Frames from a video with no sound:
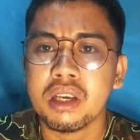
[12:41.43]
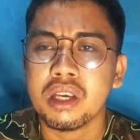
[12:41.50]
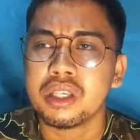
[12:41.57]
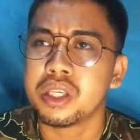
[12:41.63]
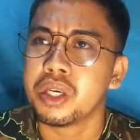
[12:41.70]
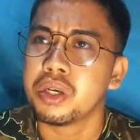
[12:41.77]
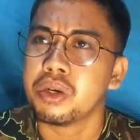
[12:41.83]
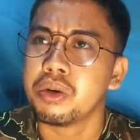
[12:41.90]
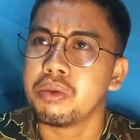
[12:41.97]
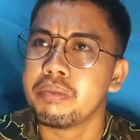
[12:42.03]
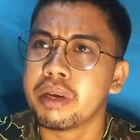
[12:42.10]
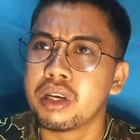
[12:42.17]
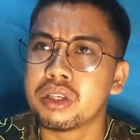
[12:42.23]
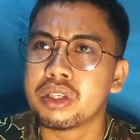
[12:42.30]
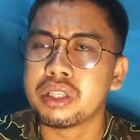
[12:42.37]
So,
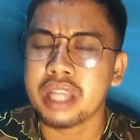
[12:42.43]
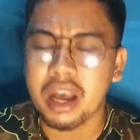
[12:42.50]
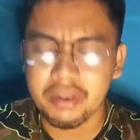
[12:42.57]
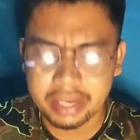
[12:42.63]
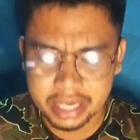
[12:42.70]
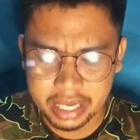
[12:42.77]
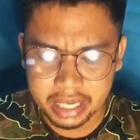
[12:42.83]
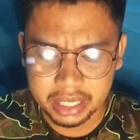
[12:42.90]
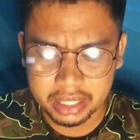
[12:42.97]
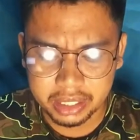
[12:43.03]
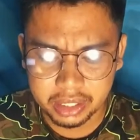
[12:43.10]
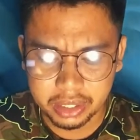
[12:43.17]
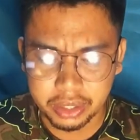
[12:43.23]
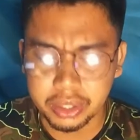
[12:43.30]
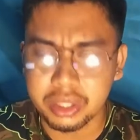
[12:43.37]
because
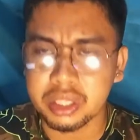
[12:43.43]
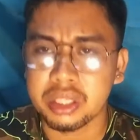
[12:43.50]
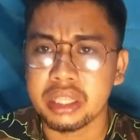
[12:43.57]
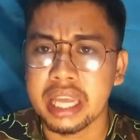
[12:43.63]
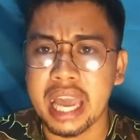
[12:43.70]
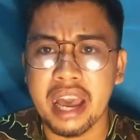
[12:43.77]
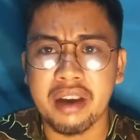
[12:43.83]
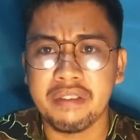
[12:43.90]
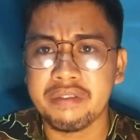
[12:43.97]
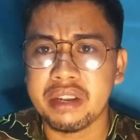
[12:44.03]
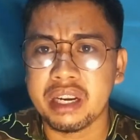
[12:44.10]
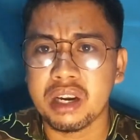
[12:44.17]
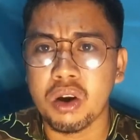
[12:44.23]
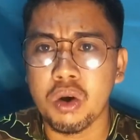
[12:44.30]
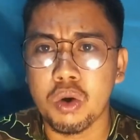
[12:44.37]
nowadays, youths, they have
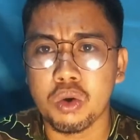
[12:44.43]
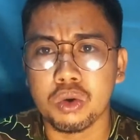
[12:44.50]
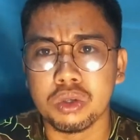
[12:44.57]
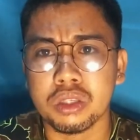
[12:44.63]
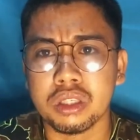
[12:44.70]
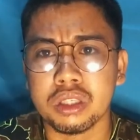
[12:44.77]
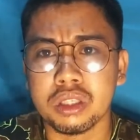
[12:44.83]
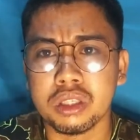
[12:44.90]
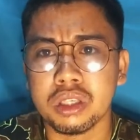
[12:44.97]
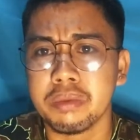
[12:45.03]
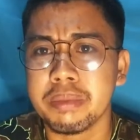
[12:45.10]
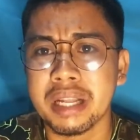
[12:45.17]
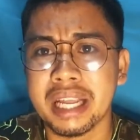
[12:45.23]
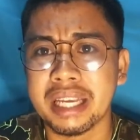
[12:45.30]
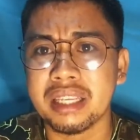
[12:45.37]
their own, the
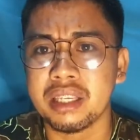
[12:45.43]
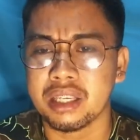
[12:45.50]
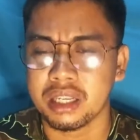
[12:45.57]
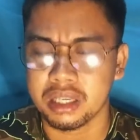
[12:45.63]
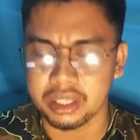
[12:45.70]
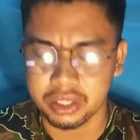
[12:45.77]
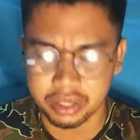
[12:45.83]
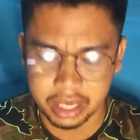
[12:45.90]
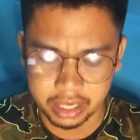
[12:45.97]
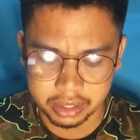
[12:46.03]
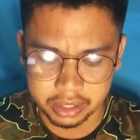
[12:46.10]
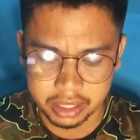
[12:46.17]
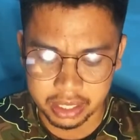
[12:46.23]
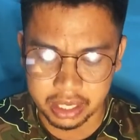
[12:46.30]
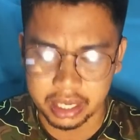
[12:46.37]
millennials, should I
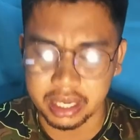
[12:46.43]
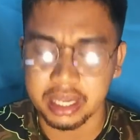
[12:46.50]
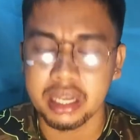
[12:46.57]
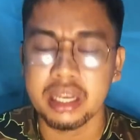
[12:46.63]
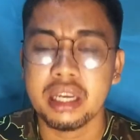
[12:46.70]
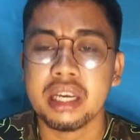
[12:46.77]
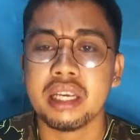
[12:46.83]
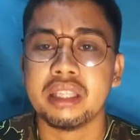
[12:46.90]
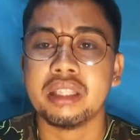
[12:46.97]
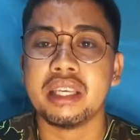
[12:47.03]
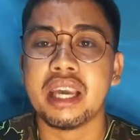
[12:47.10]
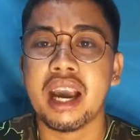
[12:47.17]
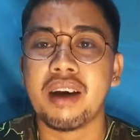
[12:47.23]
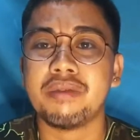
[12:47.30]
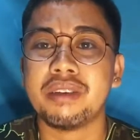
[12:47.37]
say,
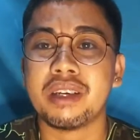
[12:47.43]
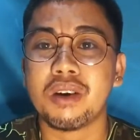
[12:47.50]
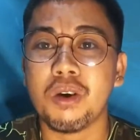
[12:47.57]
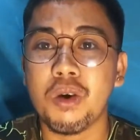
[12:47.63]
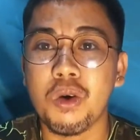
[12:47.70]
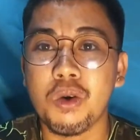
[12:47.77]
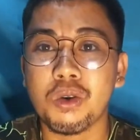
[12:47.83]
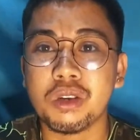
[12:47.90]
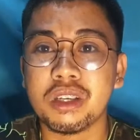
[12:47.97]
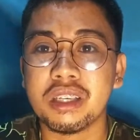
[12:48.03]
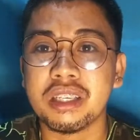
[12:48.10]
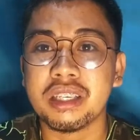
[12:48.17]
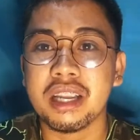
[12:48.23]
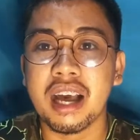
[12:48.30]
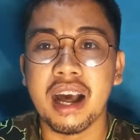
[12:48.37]
they have their
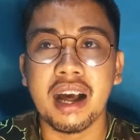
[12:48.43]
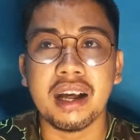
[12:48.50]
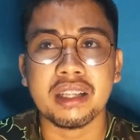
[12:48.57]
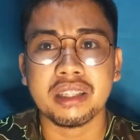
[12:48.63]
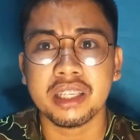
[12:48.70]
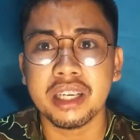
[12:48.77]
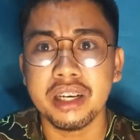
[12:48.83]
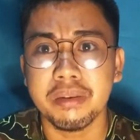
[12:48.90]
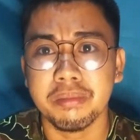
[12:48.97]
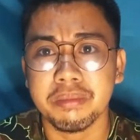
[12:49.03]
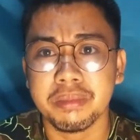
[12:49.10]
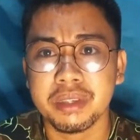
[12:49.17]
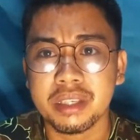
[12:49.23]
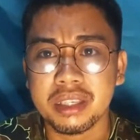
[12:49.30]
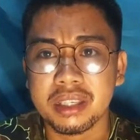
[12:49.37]
own
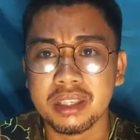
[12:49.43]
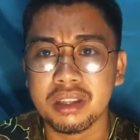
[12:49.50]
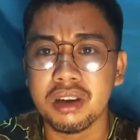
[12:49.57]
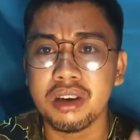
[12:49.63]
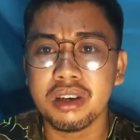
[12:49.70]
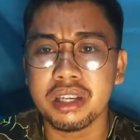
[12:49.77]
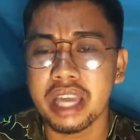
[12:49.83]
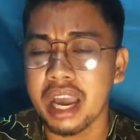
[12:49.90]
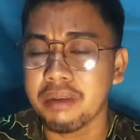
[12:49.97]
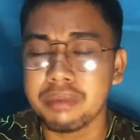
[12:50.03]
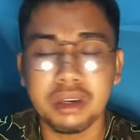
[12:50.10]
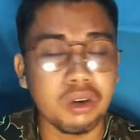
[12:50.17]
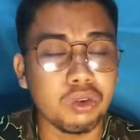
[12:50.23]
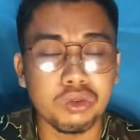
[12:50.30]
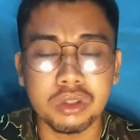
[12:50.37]
terms, no? They have
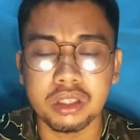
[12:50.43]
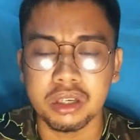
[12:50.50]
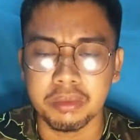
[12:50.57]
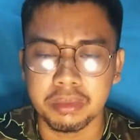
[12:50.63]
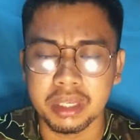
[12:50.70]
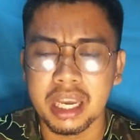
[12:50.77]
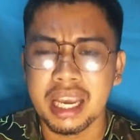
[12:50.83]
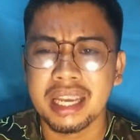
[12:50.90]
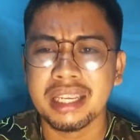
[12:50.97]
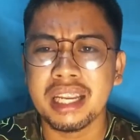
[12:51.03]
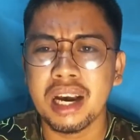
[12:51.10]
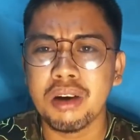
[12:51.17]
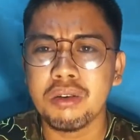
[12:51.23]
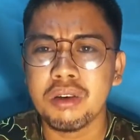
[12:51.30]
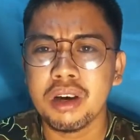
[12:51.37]
their own terms.
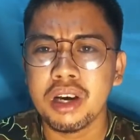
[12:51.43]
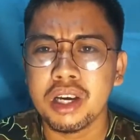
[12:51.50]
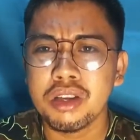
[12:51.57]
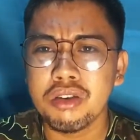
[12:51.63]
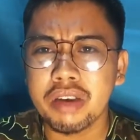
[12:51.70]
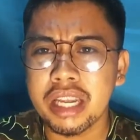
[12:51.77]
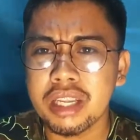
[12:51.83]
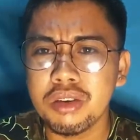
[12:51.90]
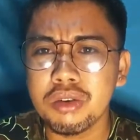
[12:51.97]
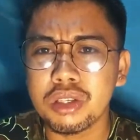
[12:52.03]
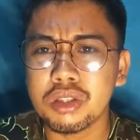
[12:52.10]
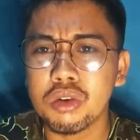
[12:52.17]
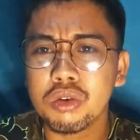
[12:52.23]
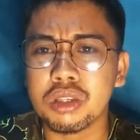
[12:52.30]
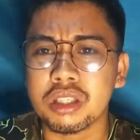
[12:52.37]
Now, you can
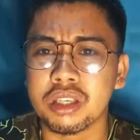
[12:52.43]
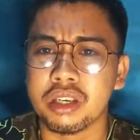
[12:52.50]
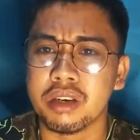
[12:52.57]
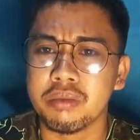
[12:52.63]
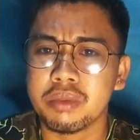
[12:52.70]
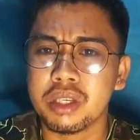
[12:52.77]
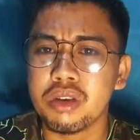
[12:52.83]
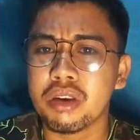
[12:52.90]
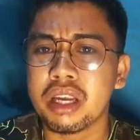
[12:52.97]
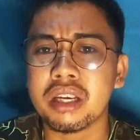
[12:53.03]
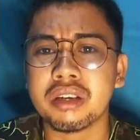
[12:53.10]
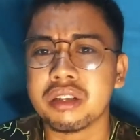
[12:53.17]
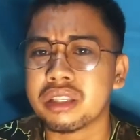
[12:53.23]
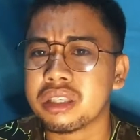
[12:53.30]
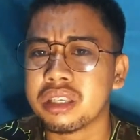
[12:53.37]
use those terms, you
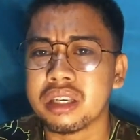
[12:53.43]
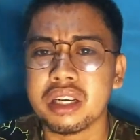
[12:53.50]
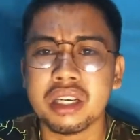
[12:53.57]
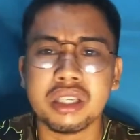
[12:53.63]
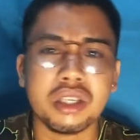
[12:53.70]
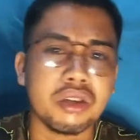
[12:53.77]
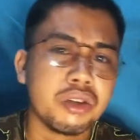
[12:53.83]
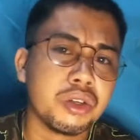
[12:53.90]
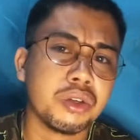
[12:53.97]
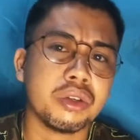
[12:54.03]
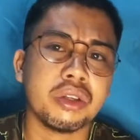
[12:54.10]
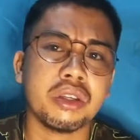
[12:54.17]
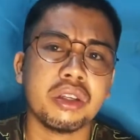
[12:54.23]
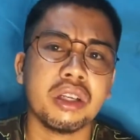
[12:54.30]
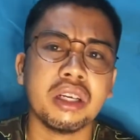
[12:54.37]
can research, you
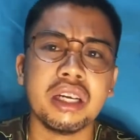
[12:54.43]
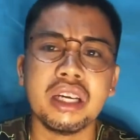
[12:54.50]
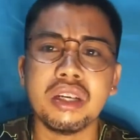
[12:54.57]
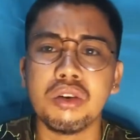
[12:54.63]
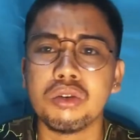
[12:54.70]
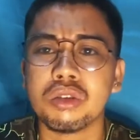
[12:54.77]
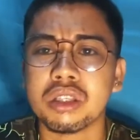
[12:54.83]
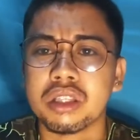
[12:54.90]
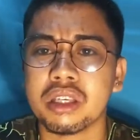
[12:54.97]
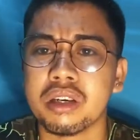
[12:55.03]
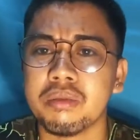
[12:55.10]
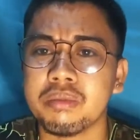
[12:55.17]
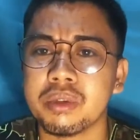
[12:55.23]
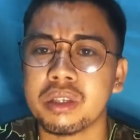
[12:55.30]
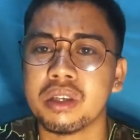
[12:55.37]
should learn those
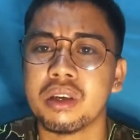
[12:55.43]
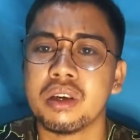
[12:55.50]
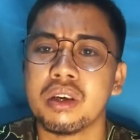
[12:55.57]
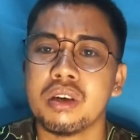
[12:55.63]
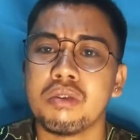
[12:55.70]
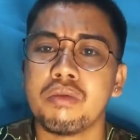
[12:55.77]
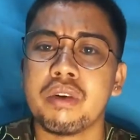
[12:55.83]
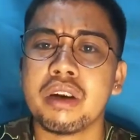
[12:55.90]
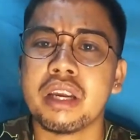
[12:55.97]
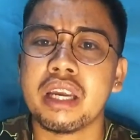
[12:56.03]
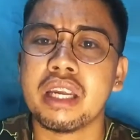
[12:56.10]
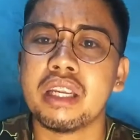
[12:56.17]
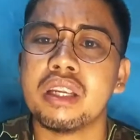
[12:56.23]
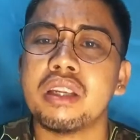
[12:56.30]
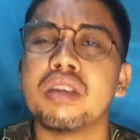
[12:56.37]
terms,
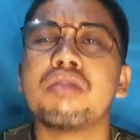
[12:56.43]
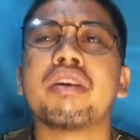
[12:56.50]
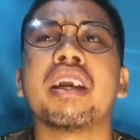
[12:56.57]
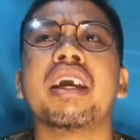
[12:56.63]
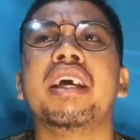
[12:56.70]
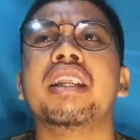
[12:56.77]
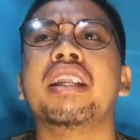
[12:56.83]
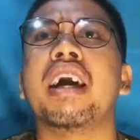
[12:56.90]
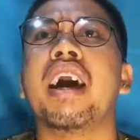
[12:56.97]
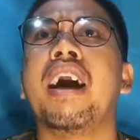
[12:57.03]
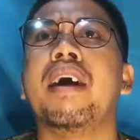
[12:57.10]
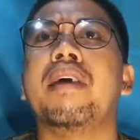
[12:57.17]
wherein you can